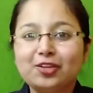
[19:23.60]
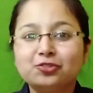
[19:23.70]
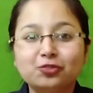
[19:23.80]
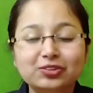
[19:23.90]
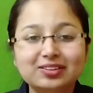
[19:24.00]

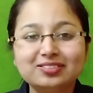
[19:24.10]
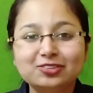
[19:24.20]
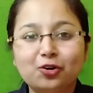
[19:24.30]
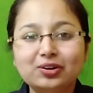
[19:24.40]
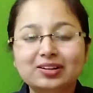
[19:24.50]
So with this
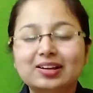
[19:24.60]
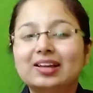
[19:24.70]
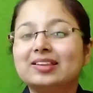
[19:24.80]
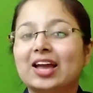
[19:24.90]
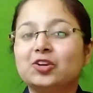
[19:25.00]
note,
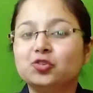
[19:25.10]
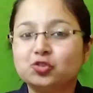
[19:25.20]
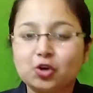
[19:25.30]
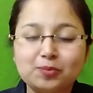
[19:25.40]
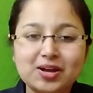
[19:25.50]
thank you
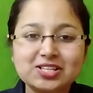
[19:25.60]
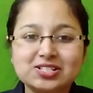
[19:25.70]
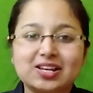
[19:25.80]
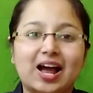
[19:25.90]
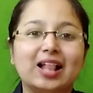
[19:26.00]
so
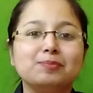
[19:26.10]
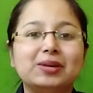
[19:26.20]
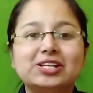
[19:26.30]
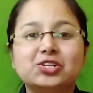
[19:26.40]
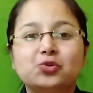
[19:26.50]
much. I'll
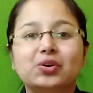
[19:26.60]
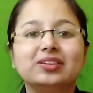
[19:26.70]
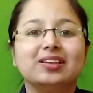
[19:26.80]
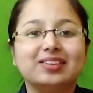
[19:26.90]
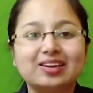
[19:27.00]
meet you in
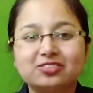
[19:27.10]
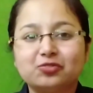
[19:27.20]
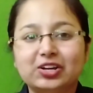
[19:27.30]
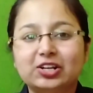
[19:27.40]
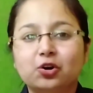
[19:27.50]
the next
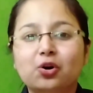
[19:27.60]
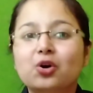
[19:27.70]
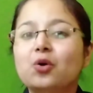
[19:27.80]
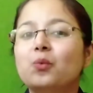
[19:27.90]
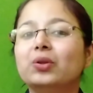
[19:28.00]
video
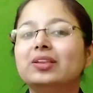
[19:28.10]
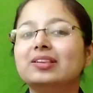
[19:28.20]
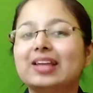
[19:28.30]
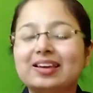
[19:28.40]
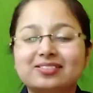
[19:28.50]
with the
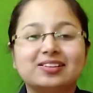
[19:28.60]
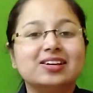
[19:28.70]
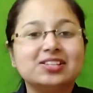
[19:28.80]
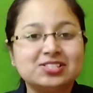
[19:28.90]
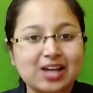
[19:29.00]
next
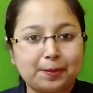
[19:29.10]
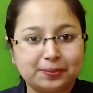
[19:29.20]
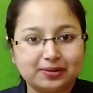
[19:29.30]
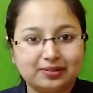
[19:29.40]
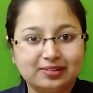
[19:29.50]

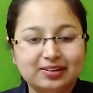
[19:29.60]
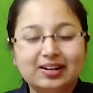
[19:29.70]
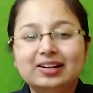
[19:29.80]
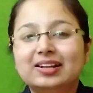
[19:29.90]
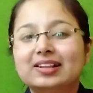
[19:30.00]
chapter.
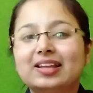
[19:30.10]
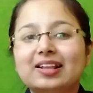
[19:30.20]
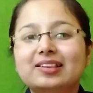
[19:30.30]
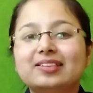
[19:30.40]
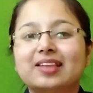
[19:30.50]
Till
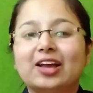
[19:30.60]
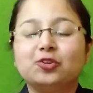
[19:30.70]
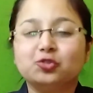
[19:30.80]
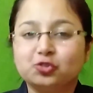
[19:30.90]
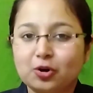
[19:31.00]
then, thank
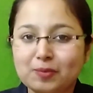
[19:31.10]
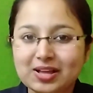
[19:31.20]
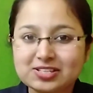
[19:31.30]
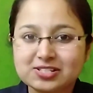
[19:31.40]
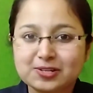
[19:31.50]
you so
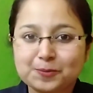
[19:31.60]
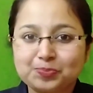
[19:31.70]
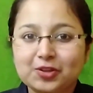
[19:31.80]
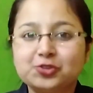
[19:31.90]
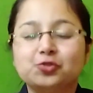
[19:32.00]
much.
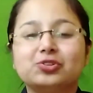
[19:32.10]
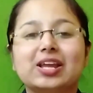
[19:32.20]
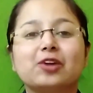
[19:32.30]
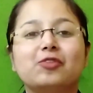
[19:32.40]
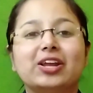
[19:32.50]
Do
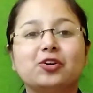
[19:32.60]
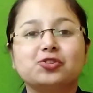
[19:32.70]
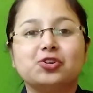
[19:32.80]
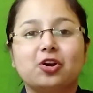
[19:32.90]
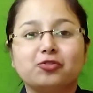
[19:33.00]
take very good
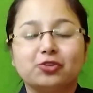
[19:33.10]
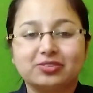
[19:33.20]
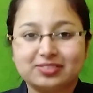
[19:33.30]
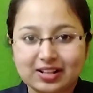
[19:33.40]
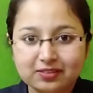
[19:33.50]
care of
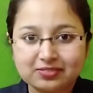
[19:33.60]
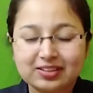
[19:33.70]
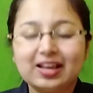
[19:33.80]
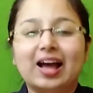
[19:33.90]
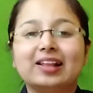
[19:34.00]
yourselves
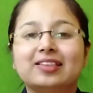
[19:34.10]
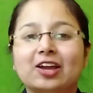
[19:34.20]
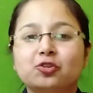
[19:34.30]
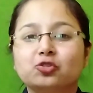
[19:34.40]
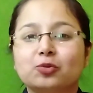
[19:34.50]
and
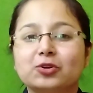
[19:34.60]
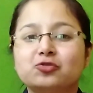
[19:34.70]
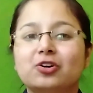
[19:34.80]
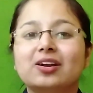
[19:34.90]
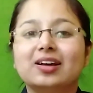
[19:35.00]
thank you so much
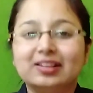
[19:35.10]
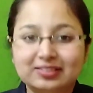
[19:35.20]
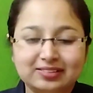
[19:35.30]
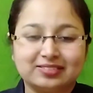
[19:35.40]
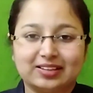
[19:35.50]
for
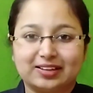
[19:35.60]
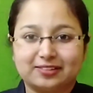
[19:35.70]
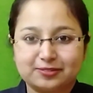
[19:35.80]
listening.